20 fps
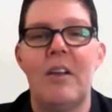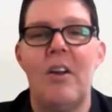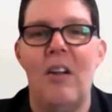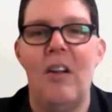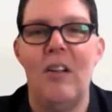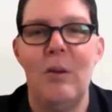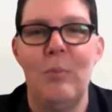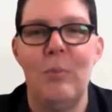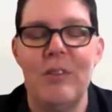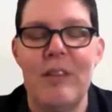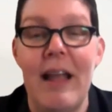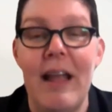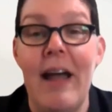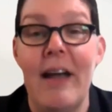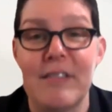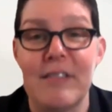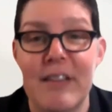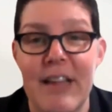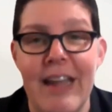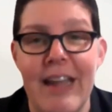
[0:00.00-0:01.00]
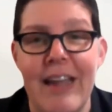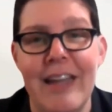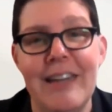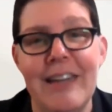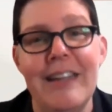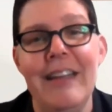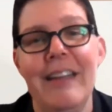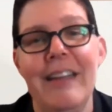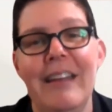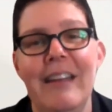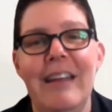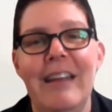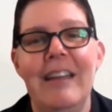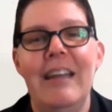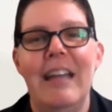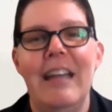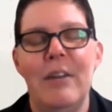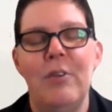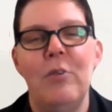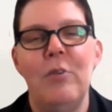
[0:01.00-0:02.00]
and the column was Ask Ed,
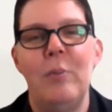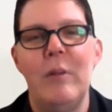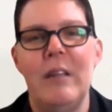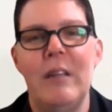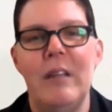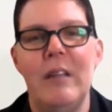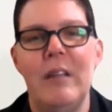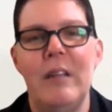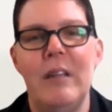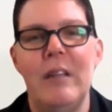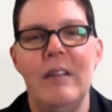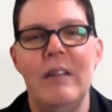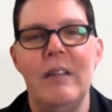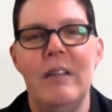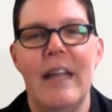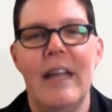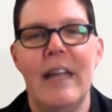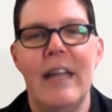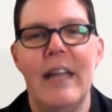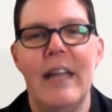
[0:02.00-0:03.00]
and it would be like